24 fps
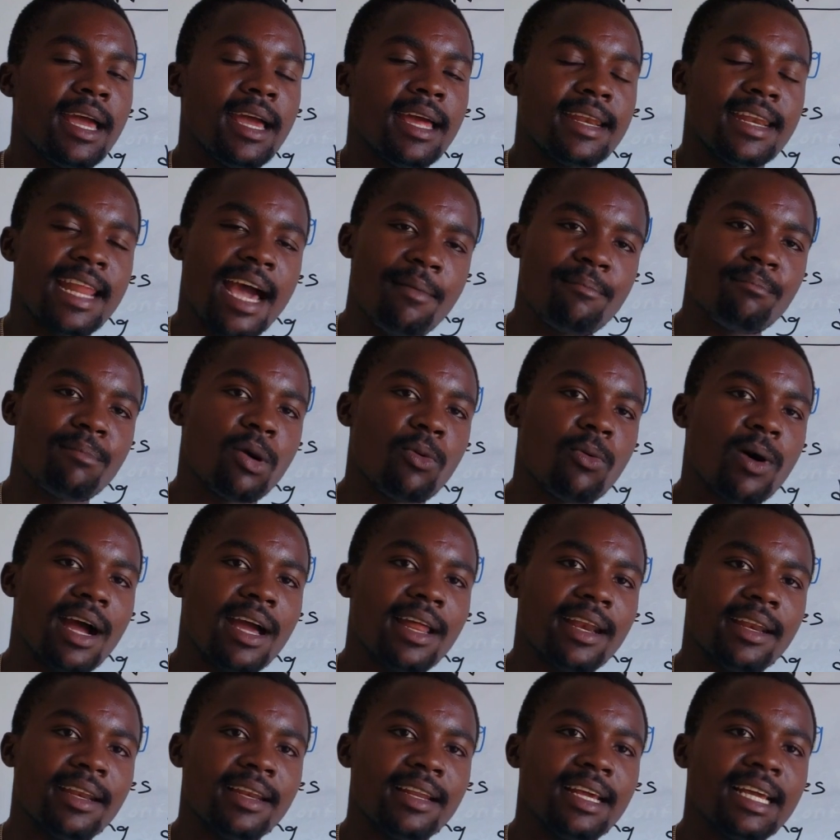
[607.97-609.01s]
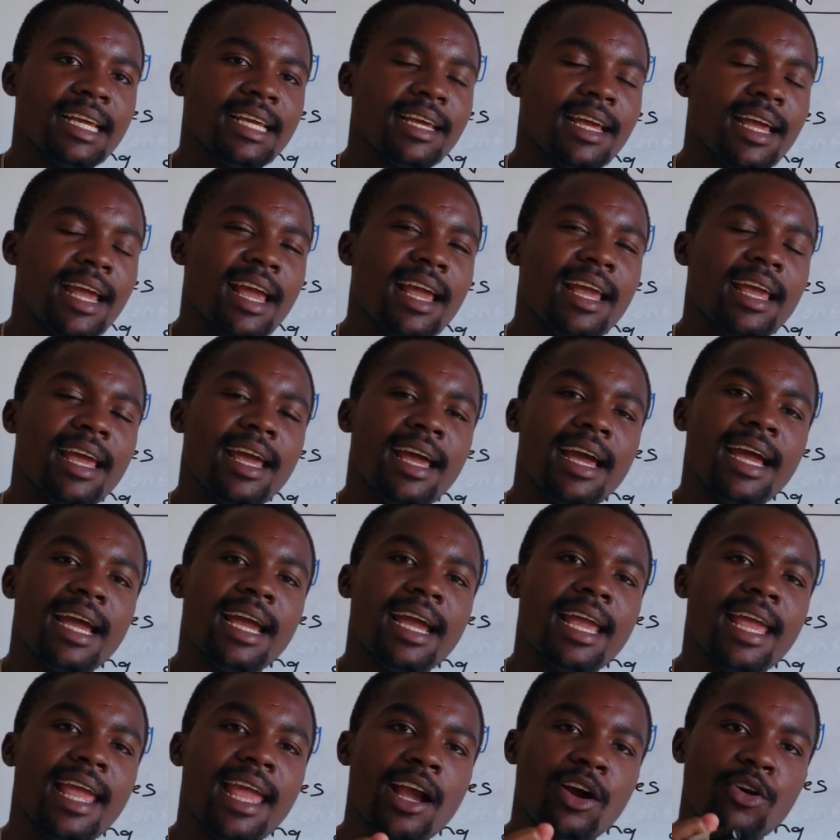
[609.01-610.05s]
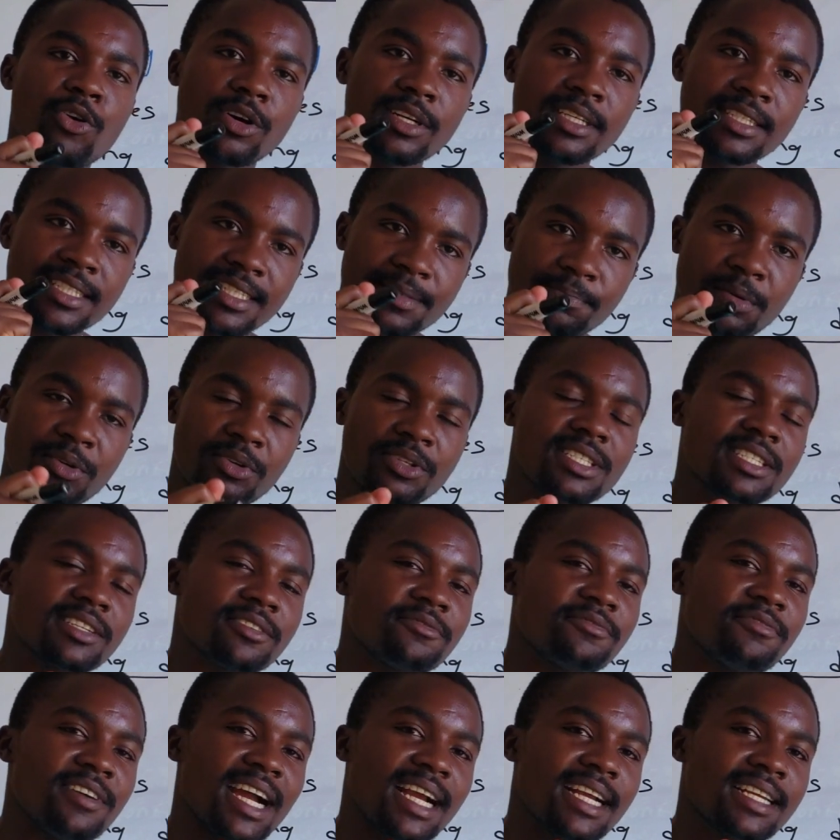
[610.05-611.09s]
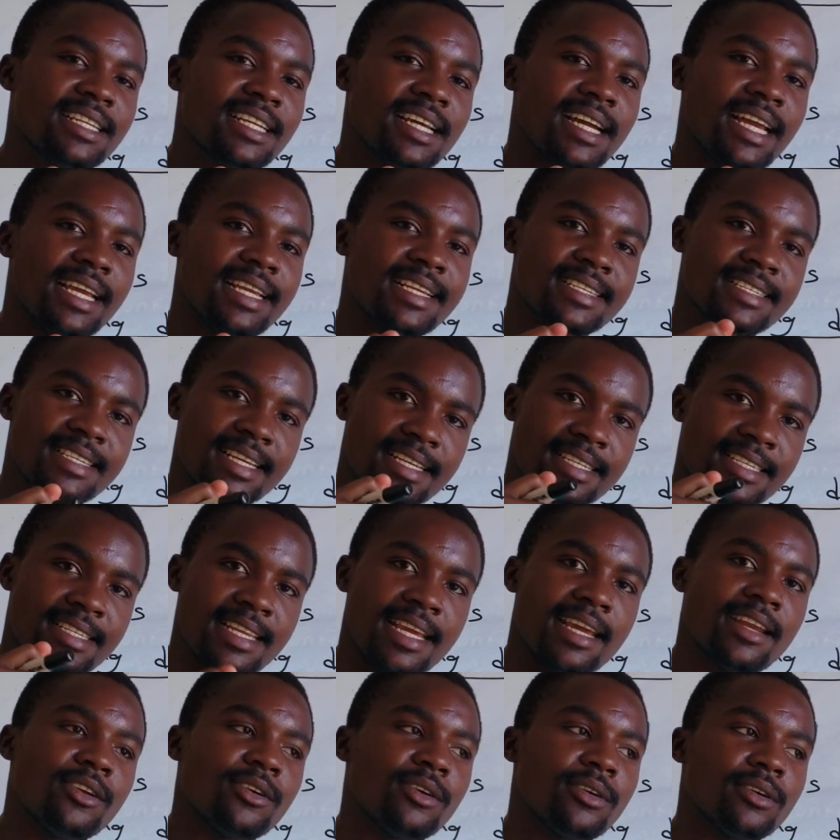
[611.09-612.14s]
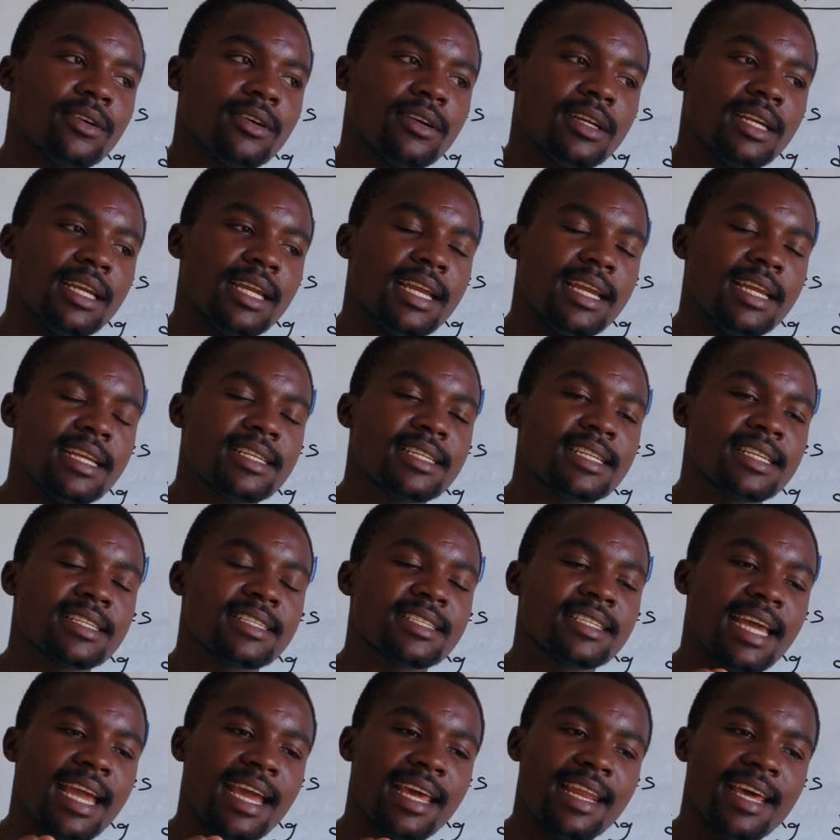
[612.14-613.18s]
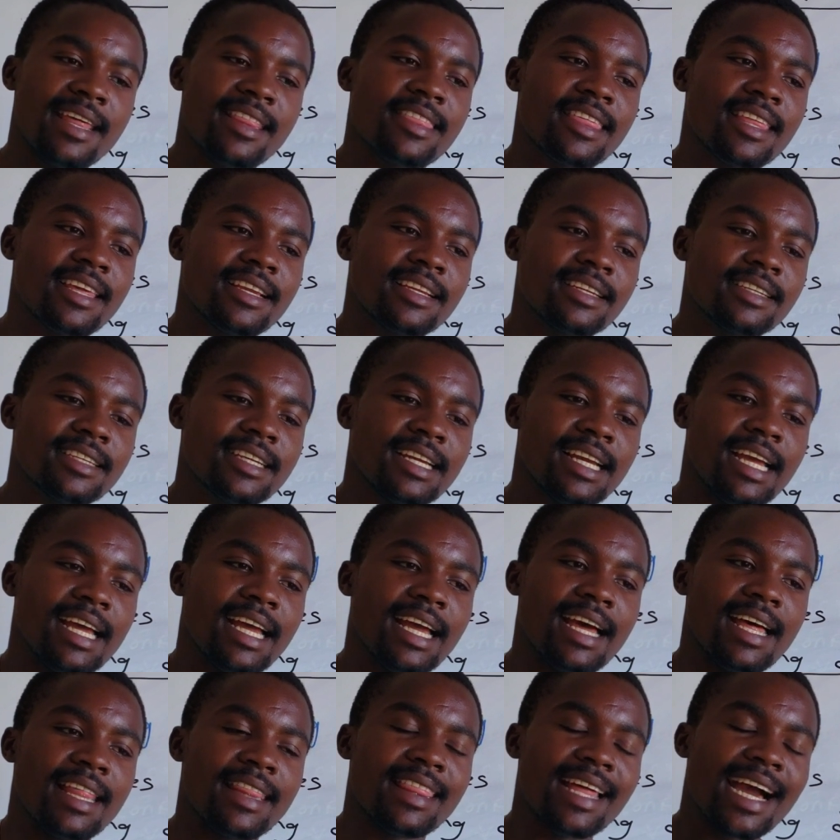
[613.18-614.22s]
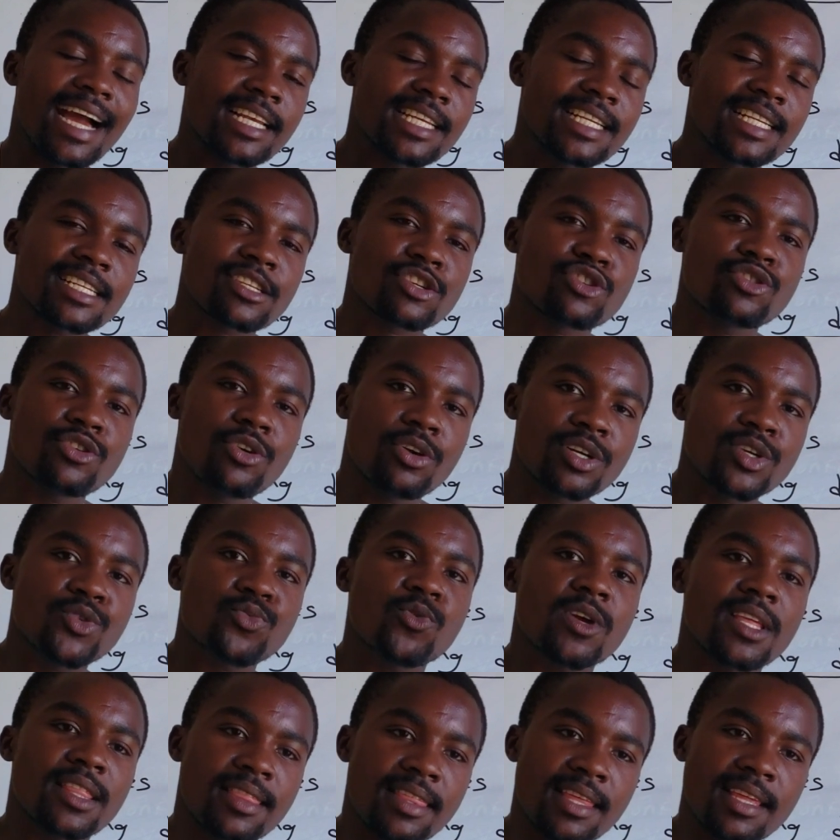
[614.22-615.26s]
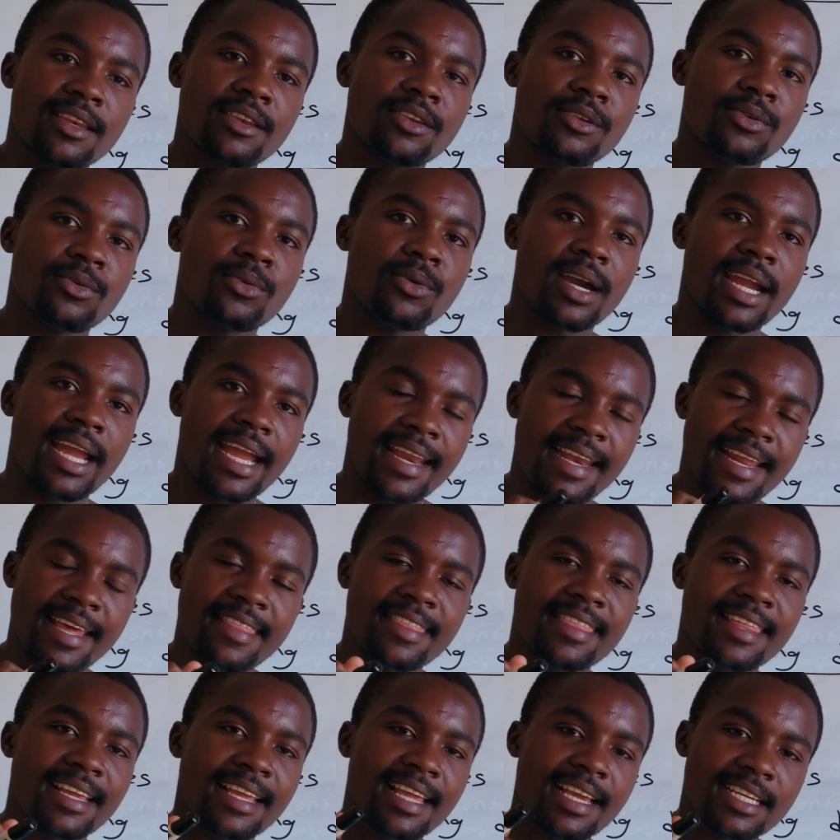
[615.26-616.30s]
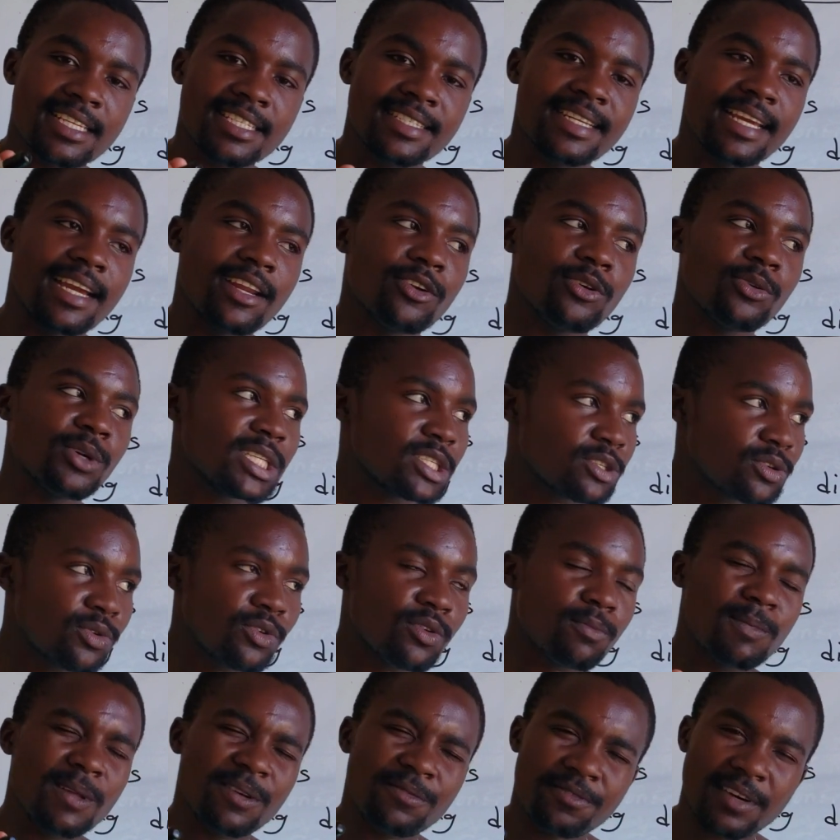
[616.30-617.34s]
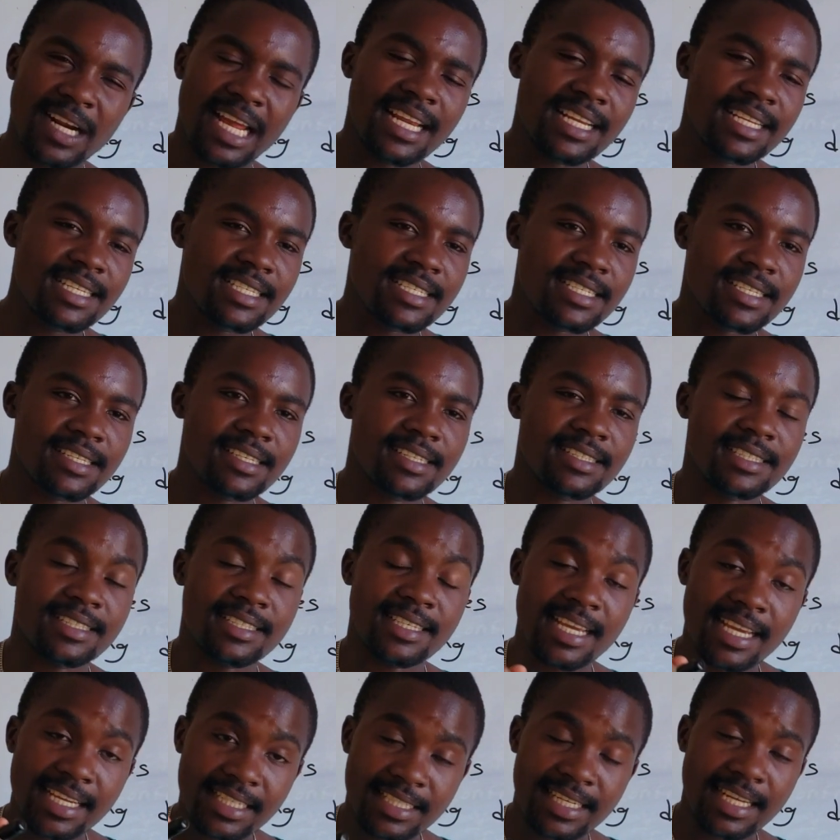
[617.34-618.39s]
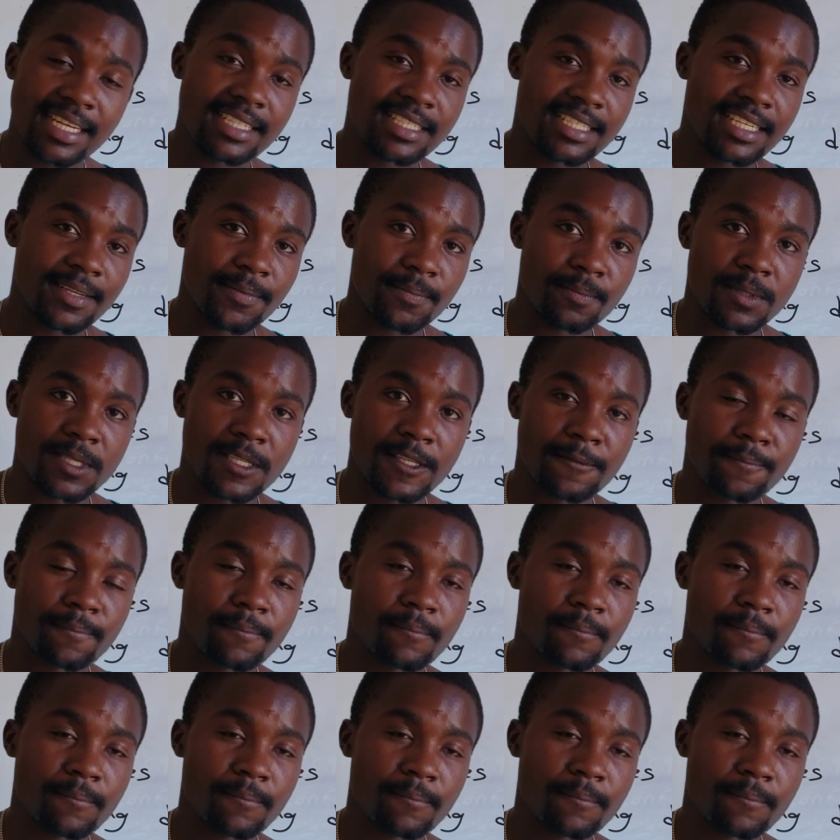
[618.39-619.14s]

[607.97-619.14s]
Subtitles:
Number one, a contributing factor is external. It is anything that is not within you. Anything external, it could be friends, relationships,